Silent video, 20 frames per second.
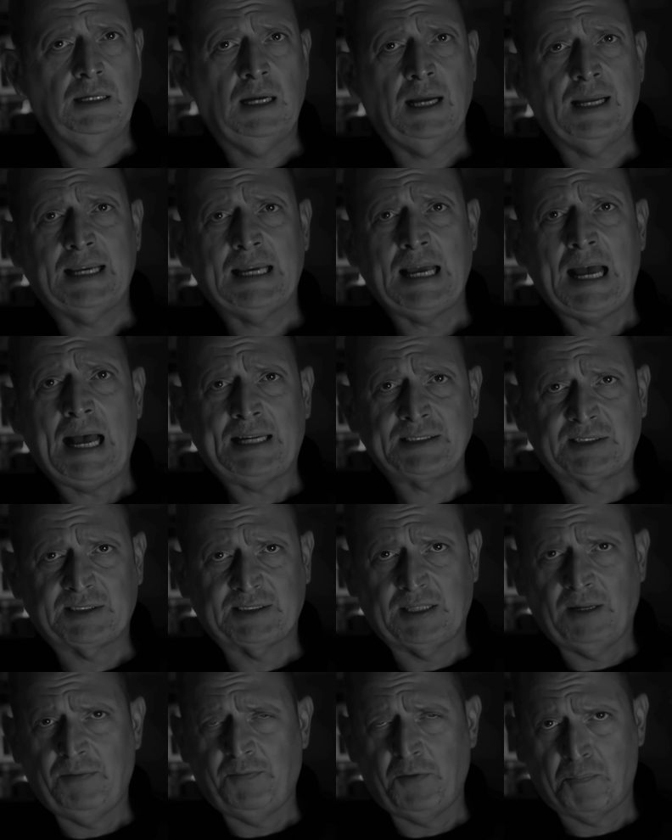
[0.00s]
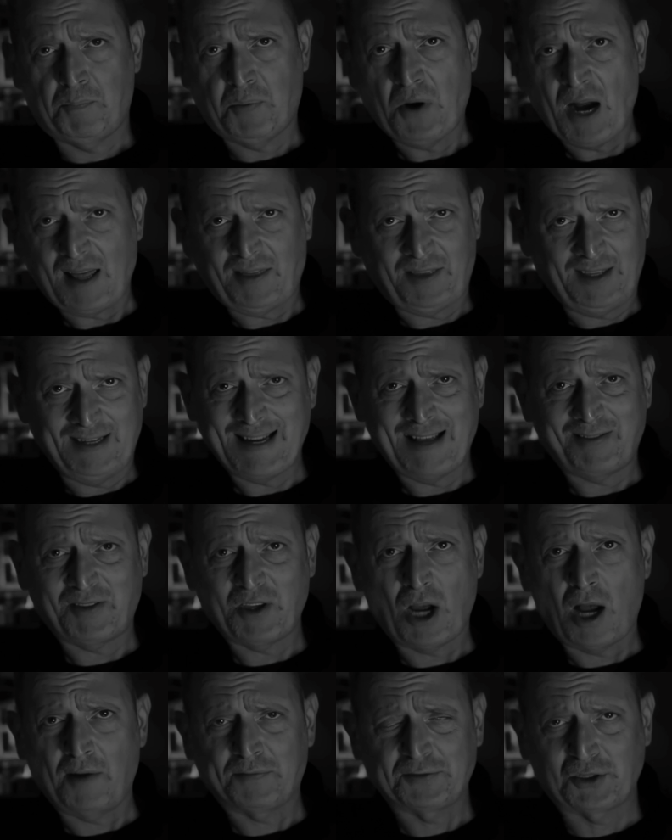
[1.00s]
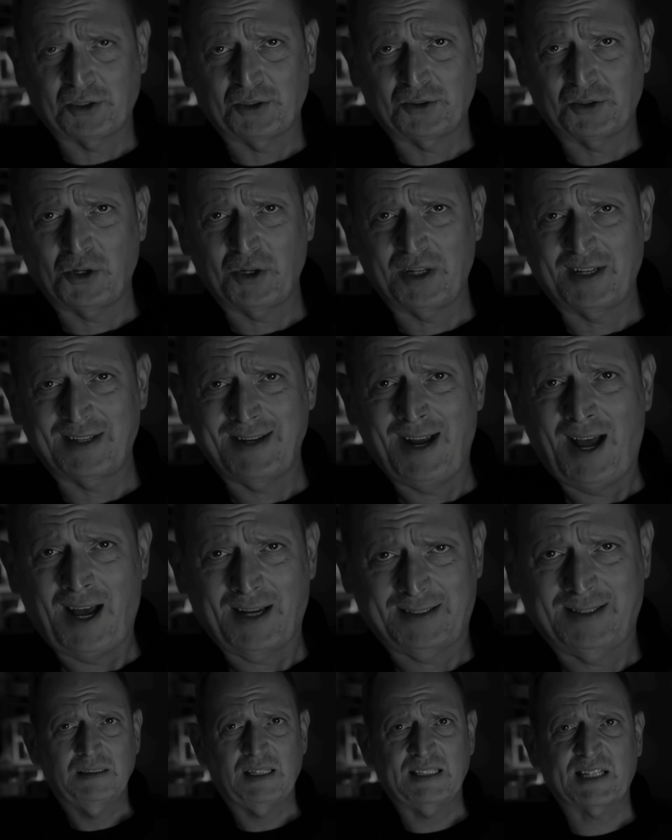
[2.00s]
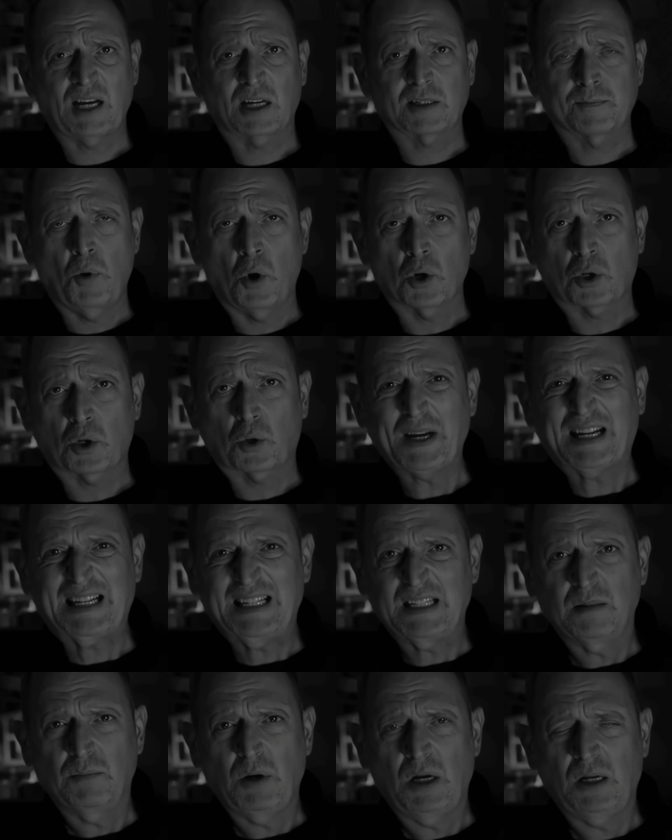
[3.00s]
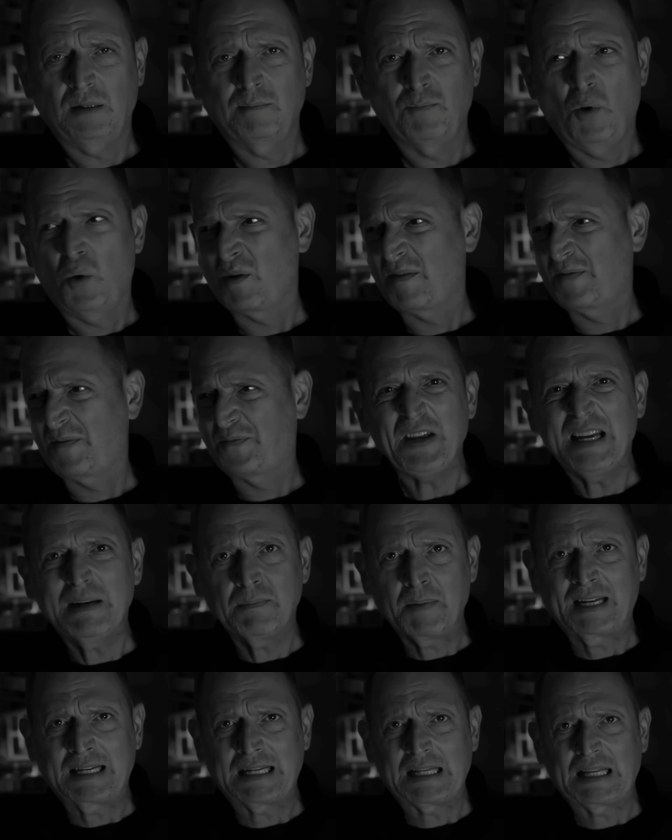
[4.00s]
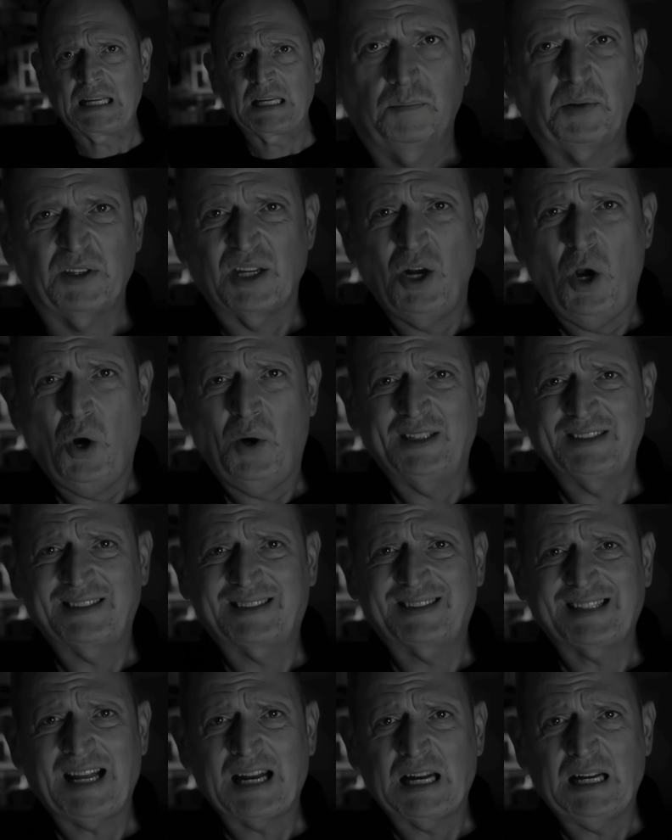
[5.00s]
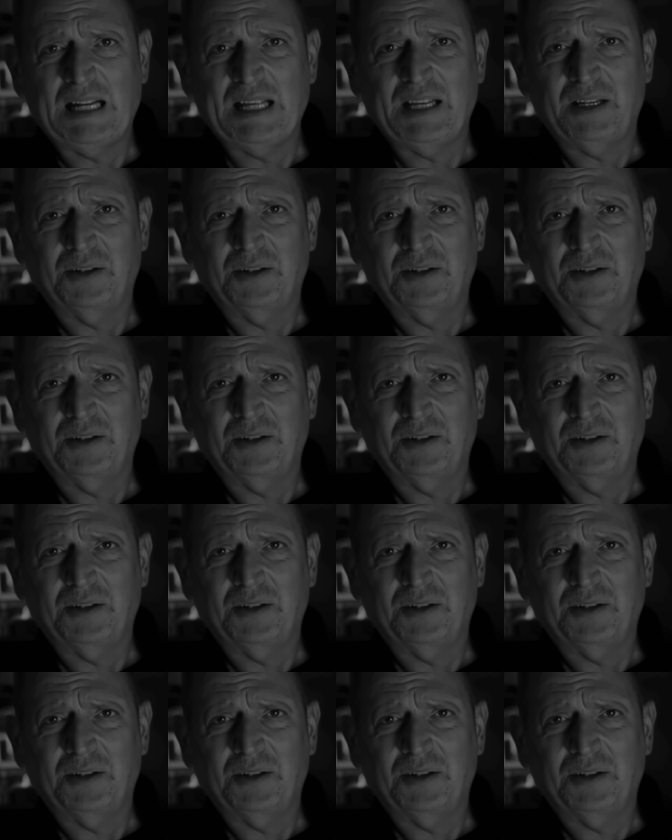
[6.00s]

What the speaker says: I gasped for breath, and yet the officers heard it not. I talked more quickly, more vehemently, but the noise steadily